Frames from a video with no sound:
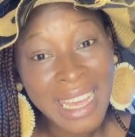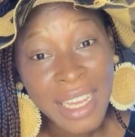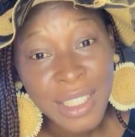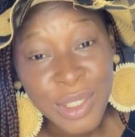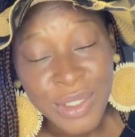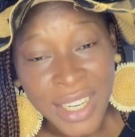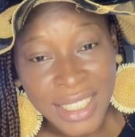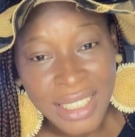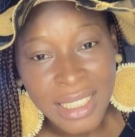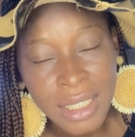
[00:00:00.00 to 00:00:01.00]
A
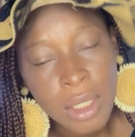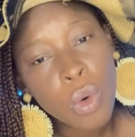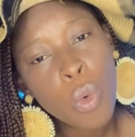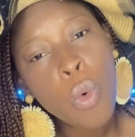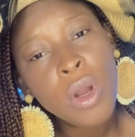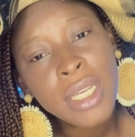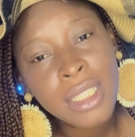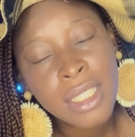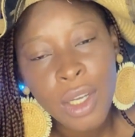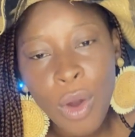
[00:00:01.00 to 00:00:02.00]
dress, what
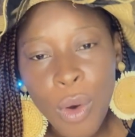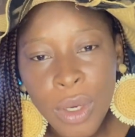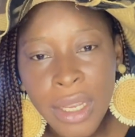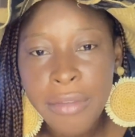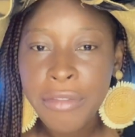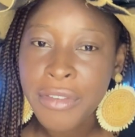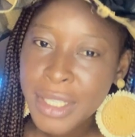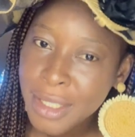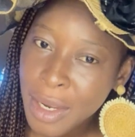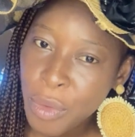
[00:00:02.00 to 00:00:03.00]
is it called in
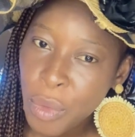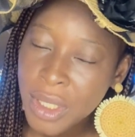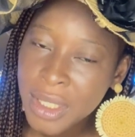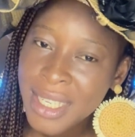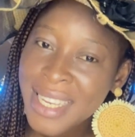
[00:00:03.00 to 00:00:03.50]
French language?